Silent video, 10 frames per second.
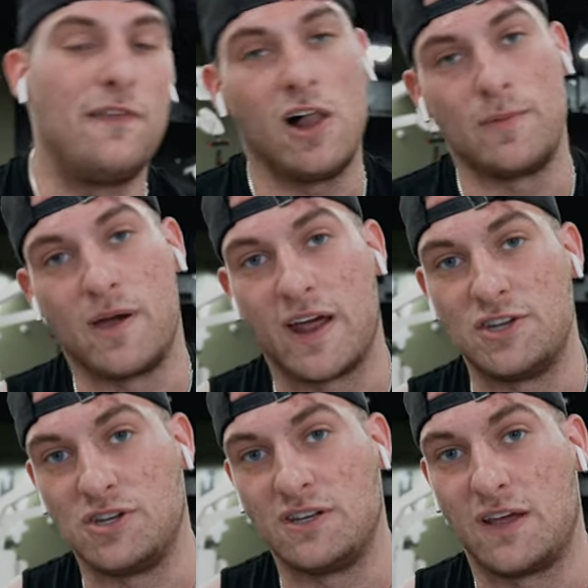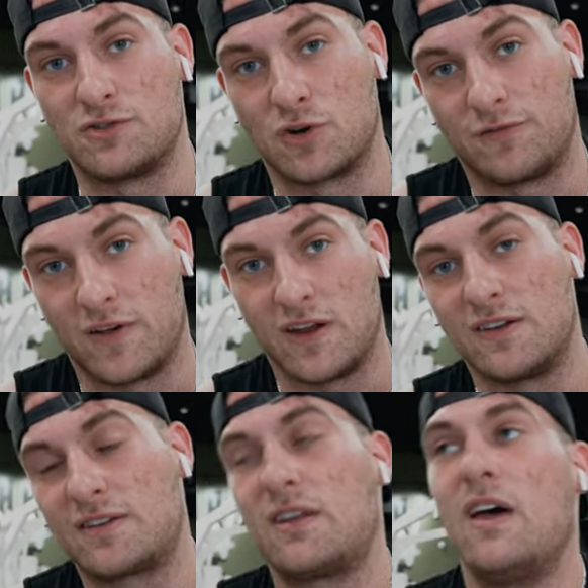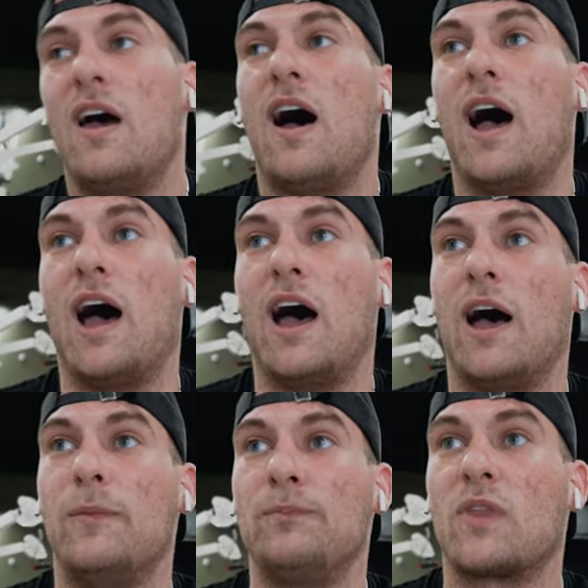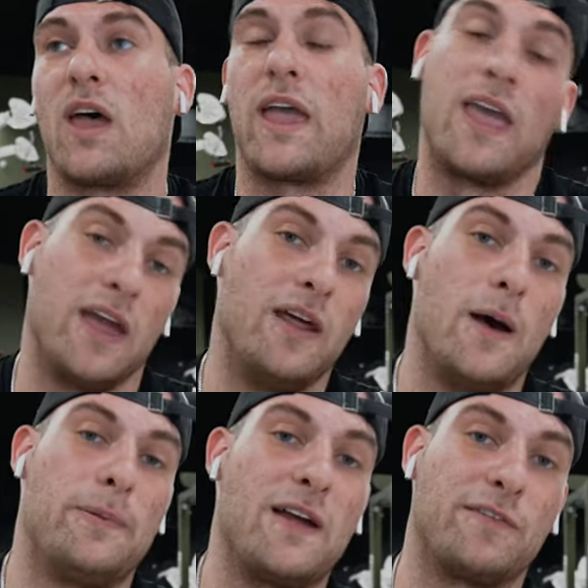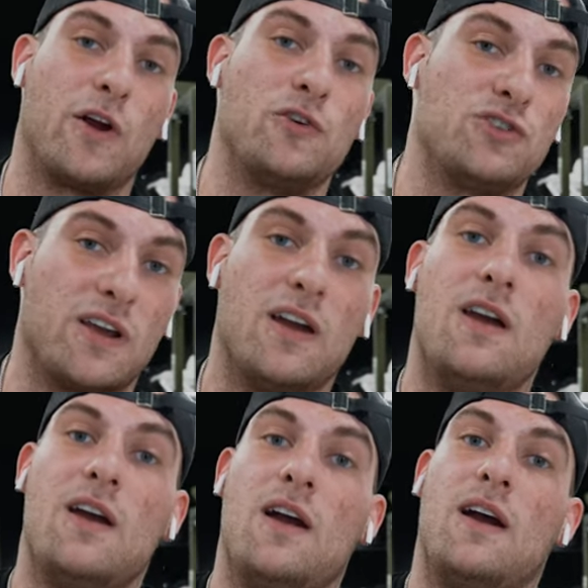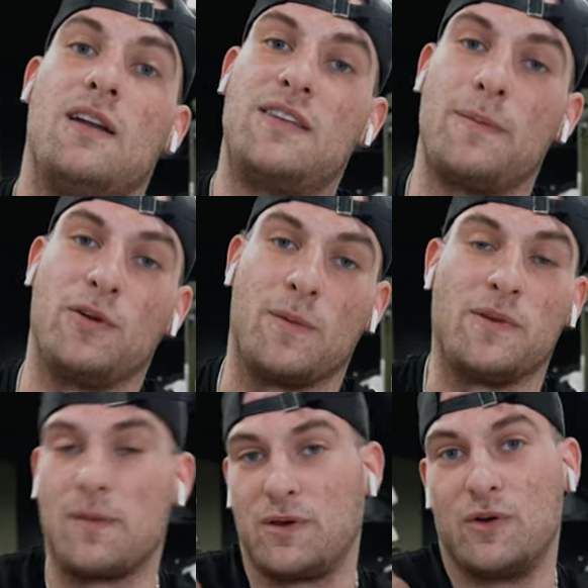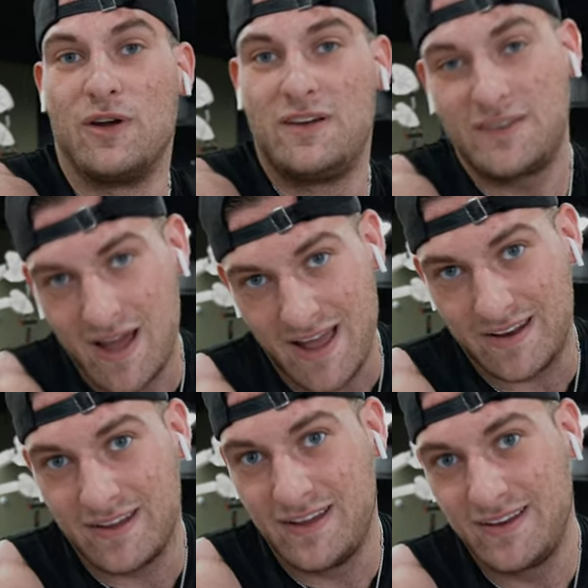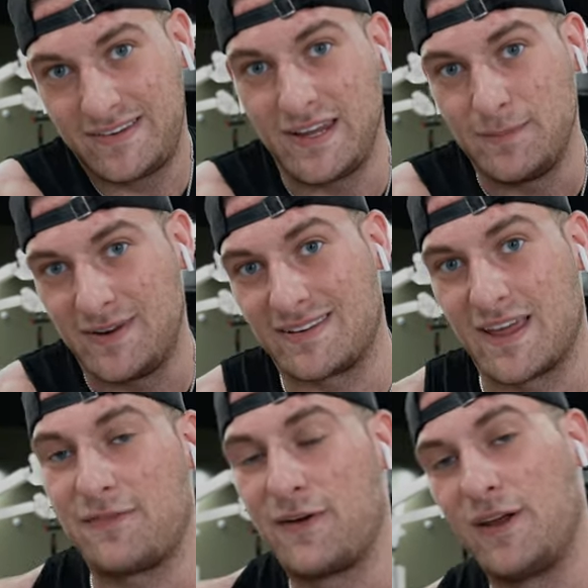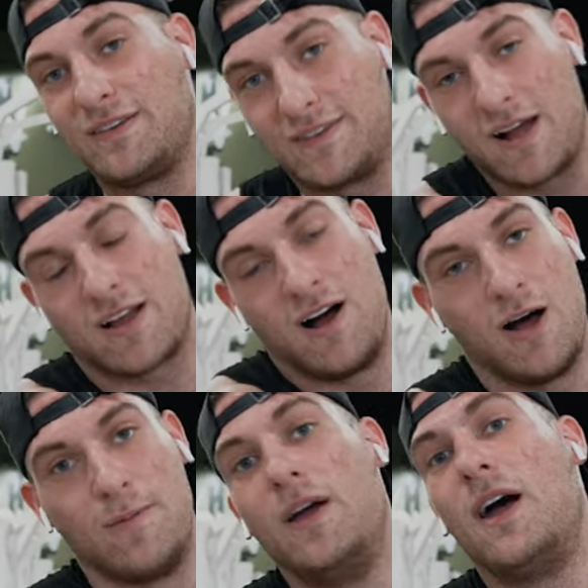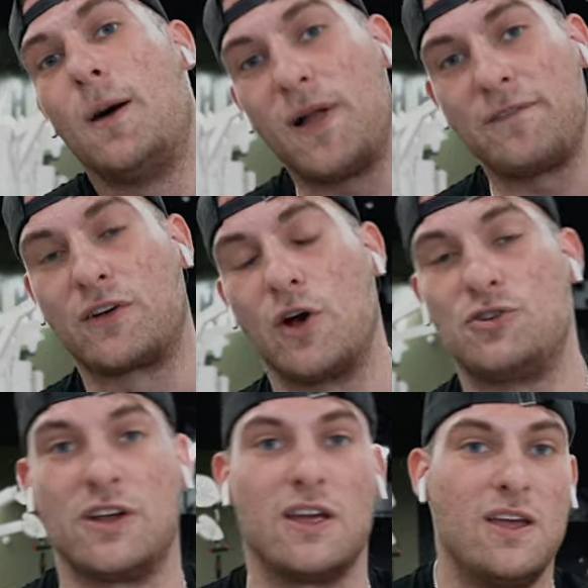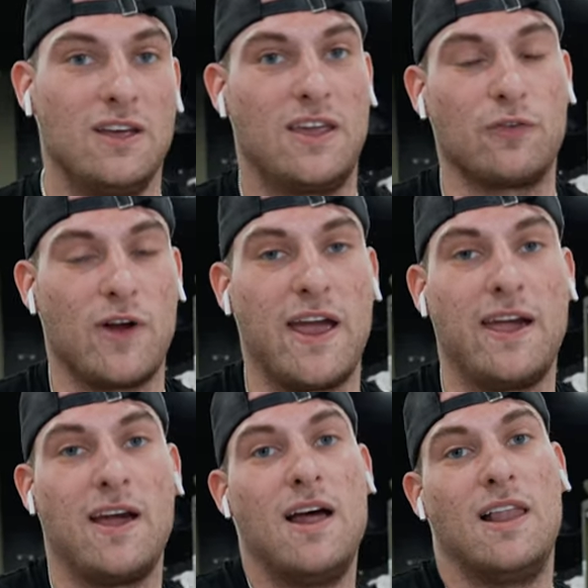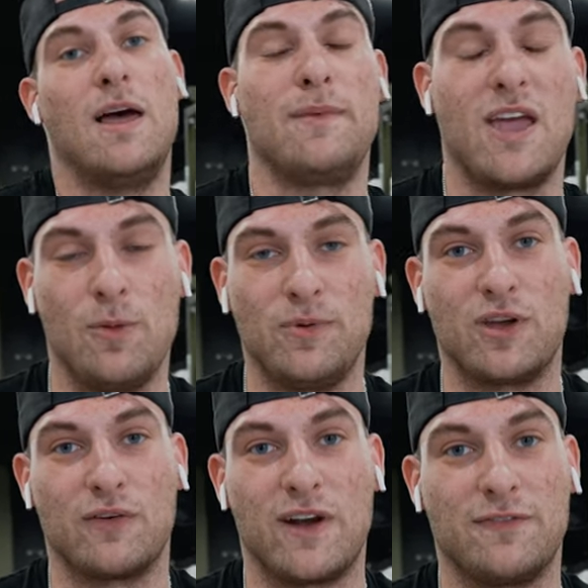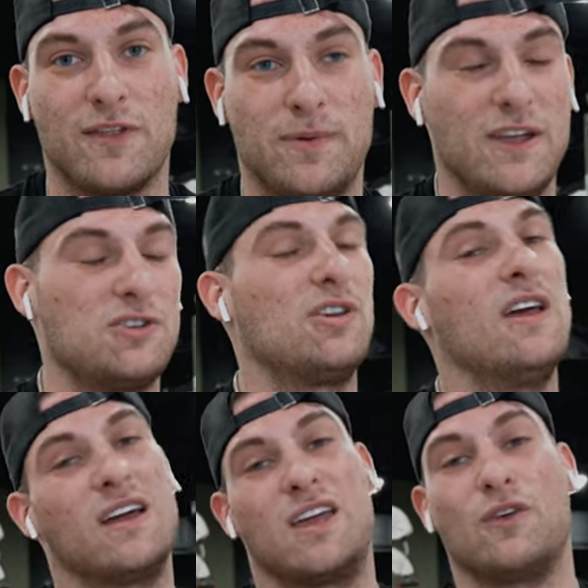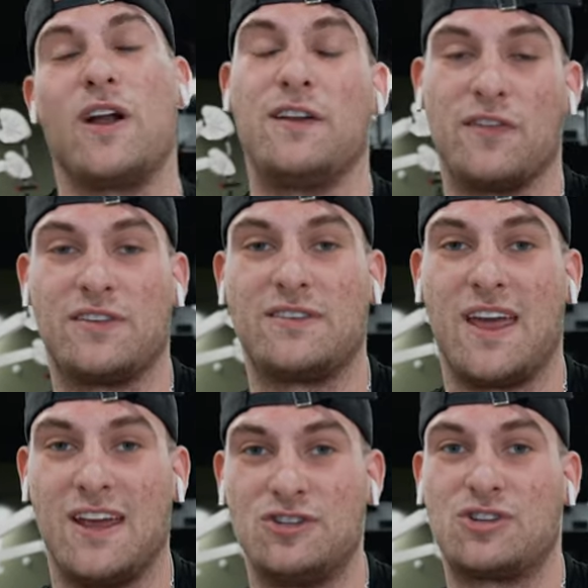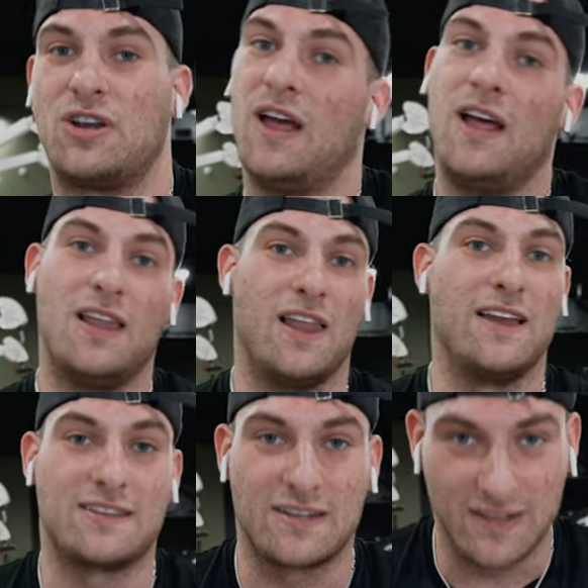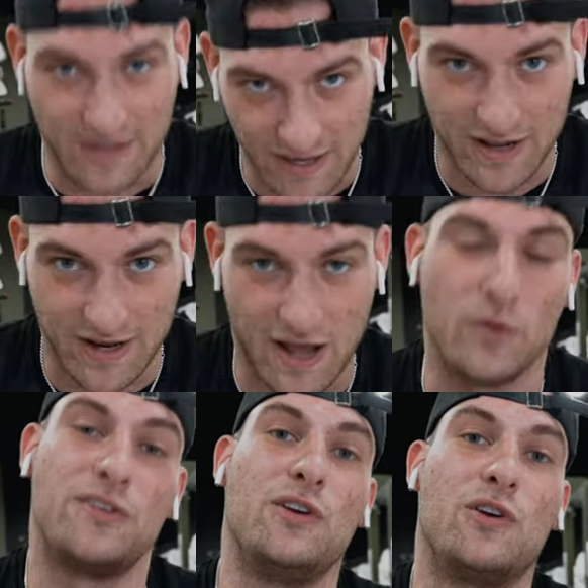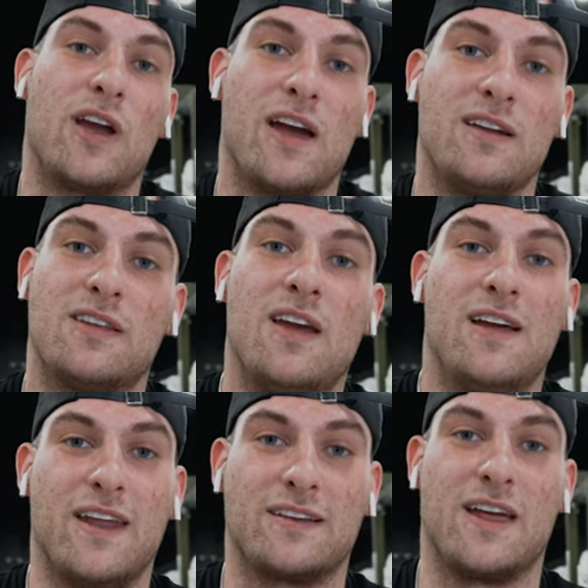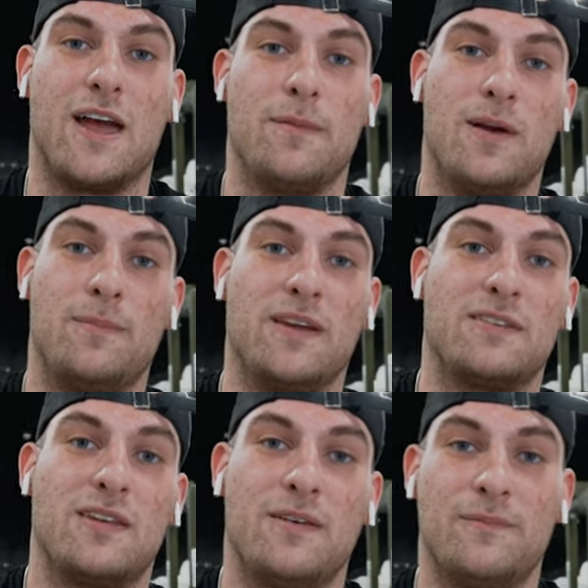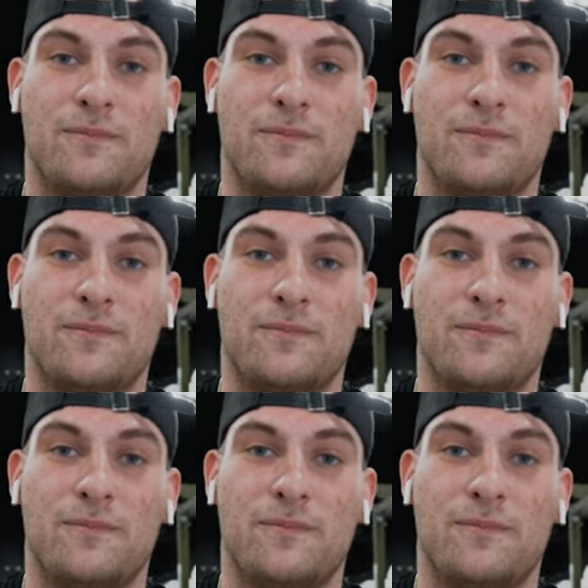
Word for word: follow me on I G, David Short Fitness, um, and apply for coaching, w w w dot team d s f dot com. Apply for coaching, get right, let me help you get ready for the beach, get ready for the stage. Let's get it. I will see you guys next time. Peace.